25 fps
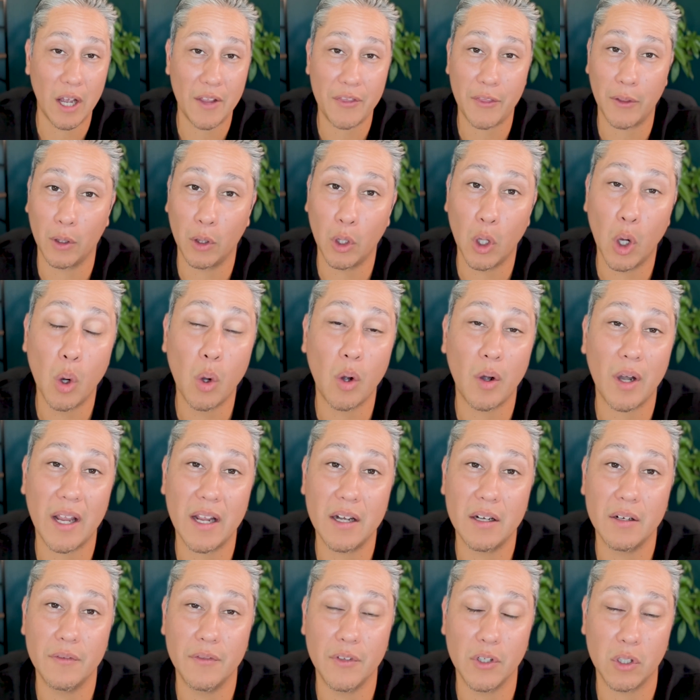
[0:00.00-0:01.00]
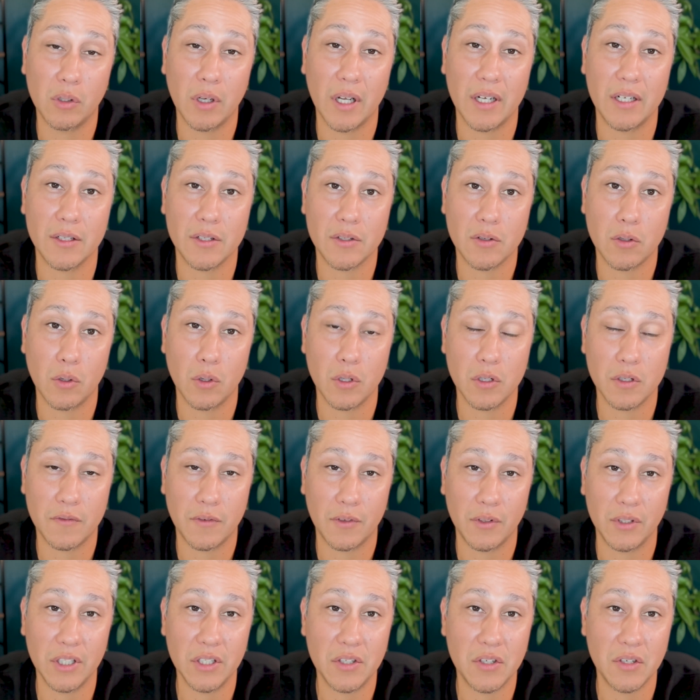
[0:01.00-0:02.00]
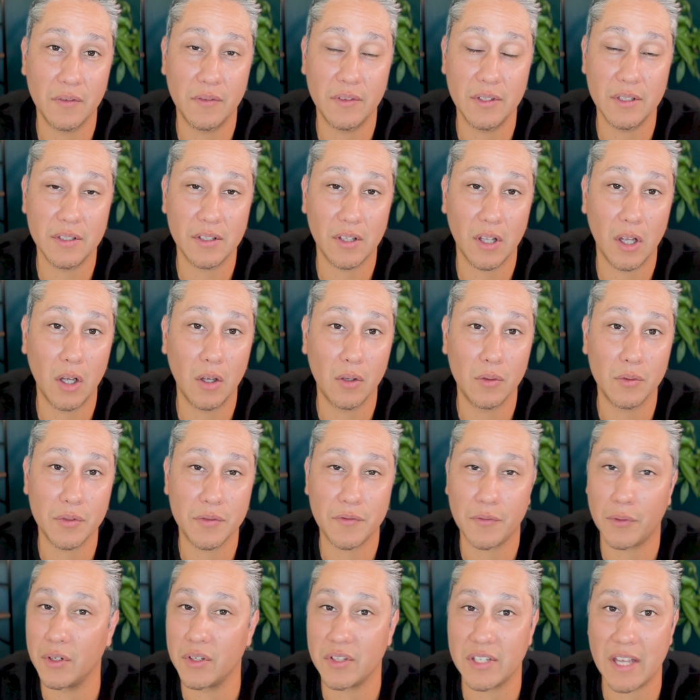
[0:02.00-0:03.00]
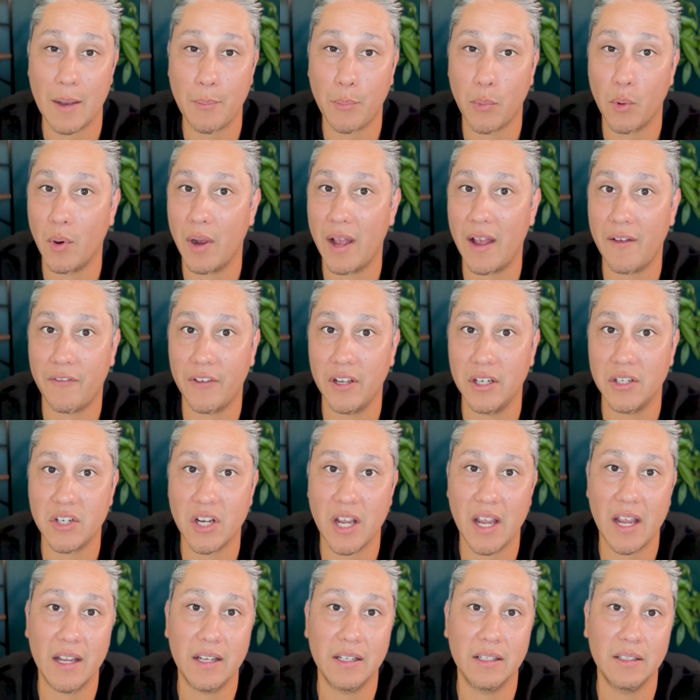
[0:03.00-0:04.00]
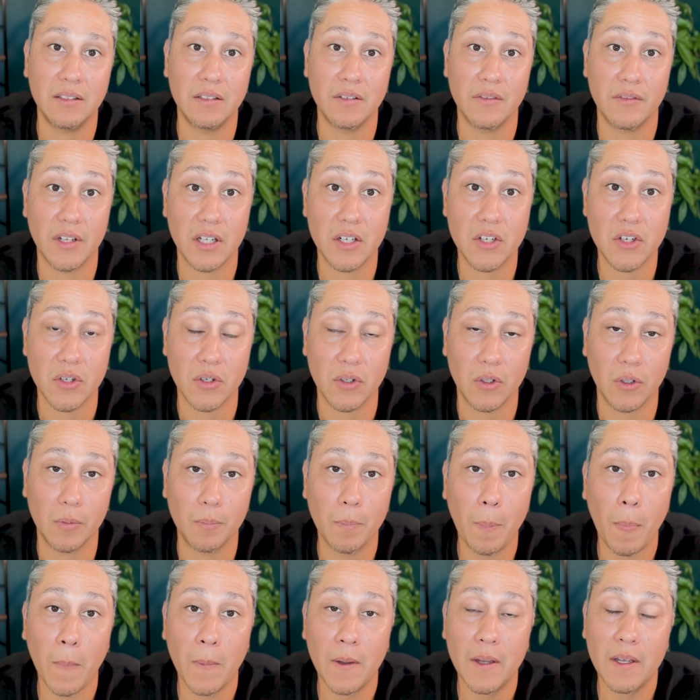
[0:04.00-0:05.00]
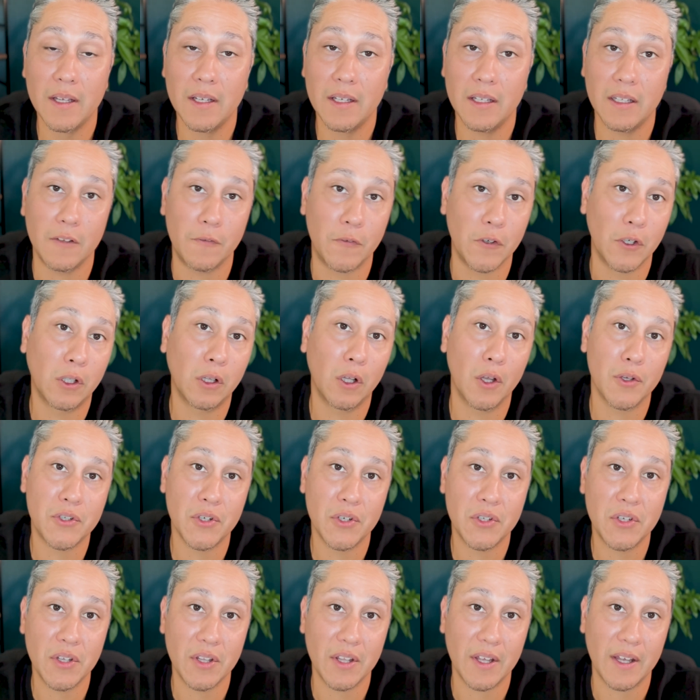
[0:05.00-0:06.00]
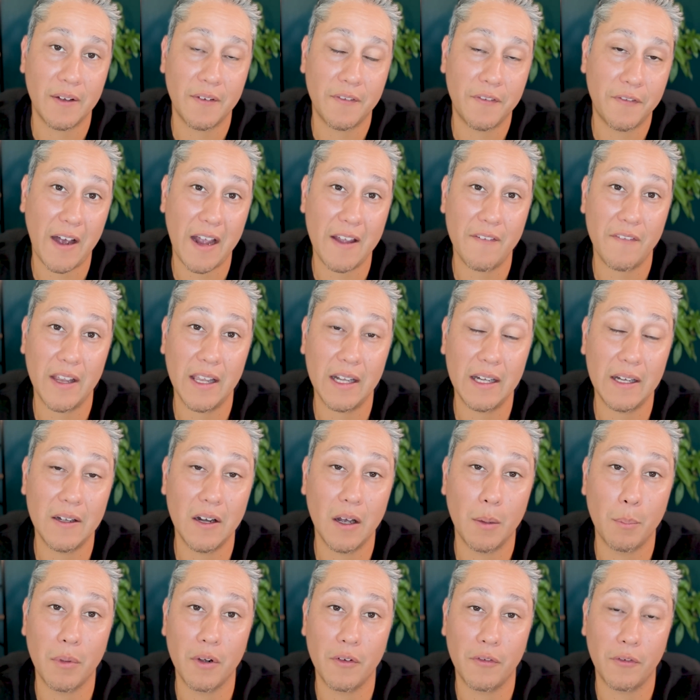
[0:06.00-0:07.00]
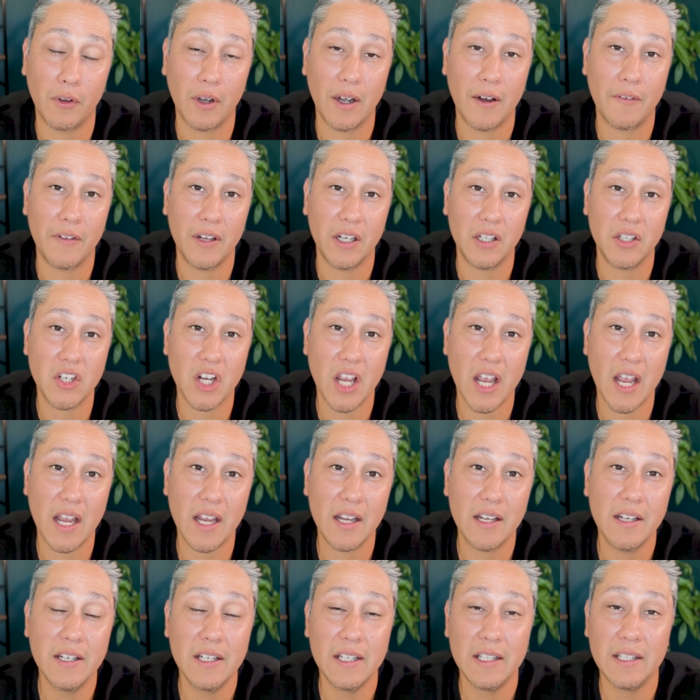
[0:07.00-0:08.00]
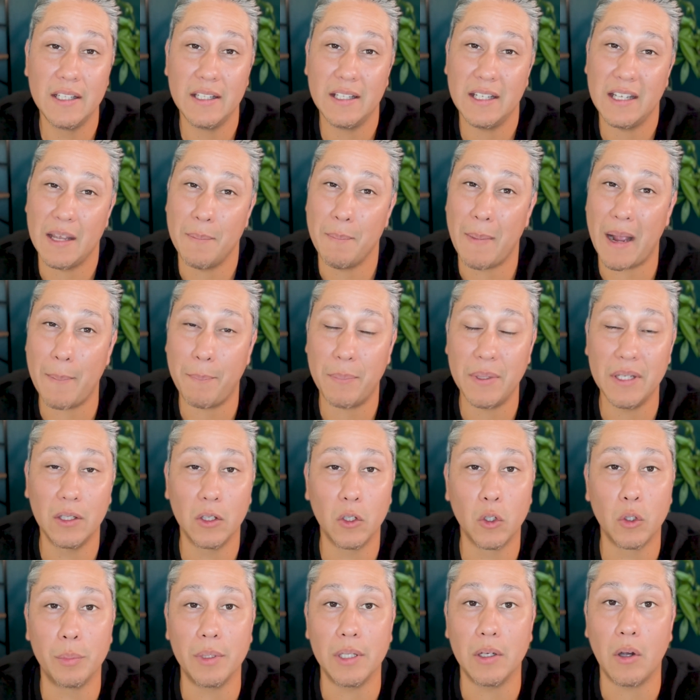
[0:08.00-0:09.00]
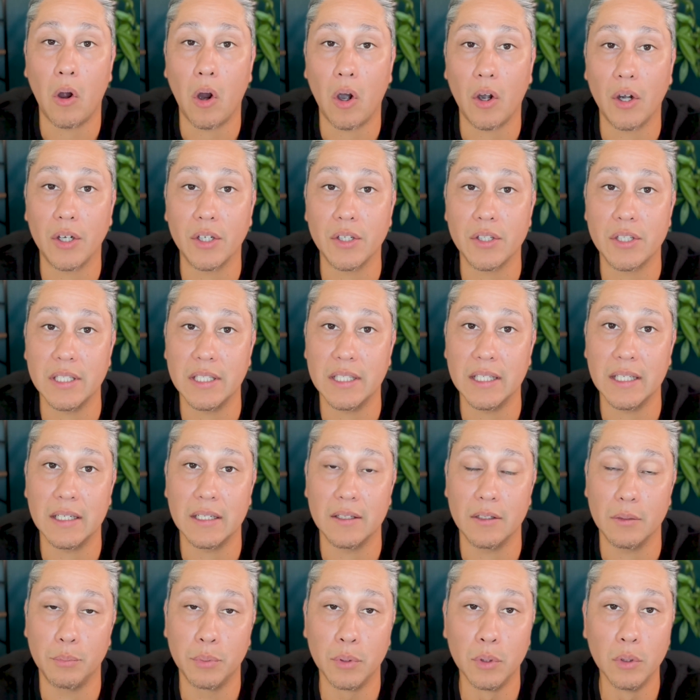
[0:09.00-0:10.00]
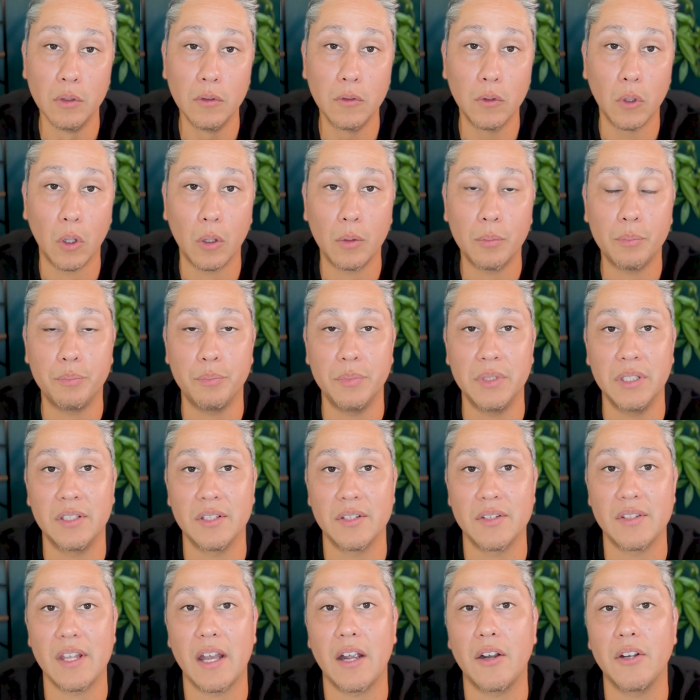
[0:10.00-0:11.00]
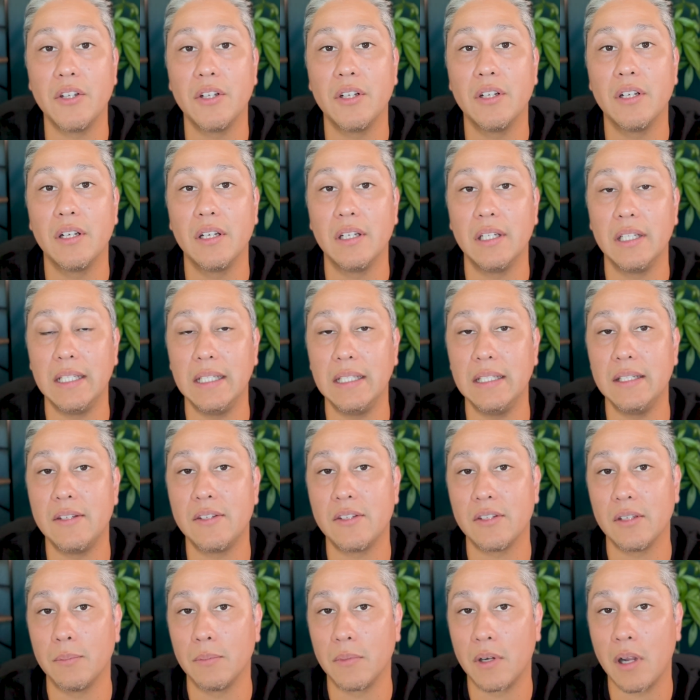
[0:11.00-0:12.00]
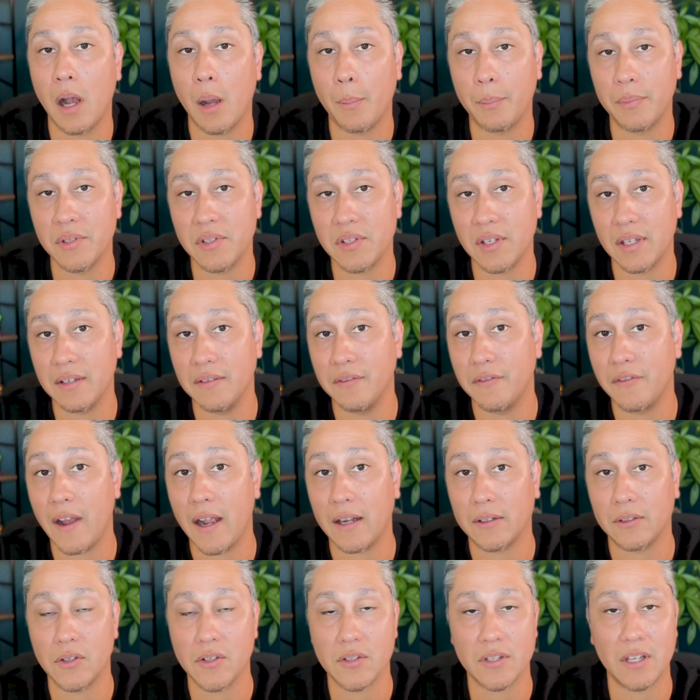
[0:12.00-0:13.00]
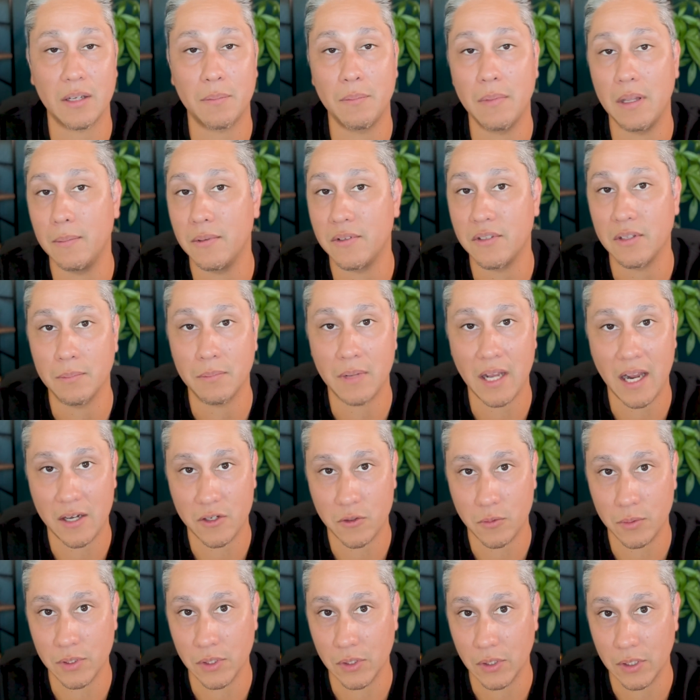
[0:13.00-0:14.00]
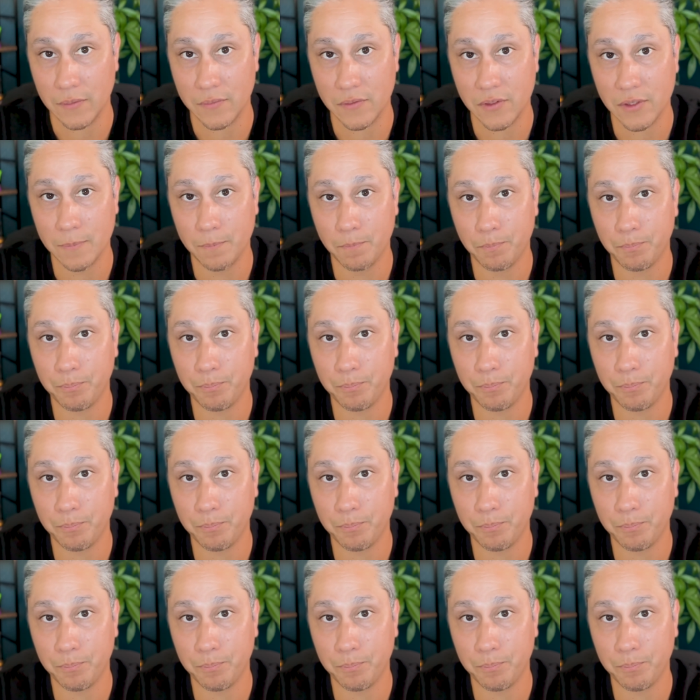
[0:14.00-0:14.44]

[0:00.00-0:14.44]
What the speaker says: at the lower end of the credit scores for each of these loans, for example, FHA and conventional, if you're closer to the 580 number for FHA, it might be a little bit harder to get an approval because now you're going to need some compensating factors like maybe some cash reserves.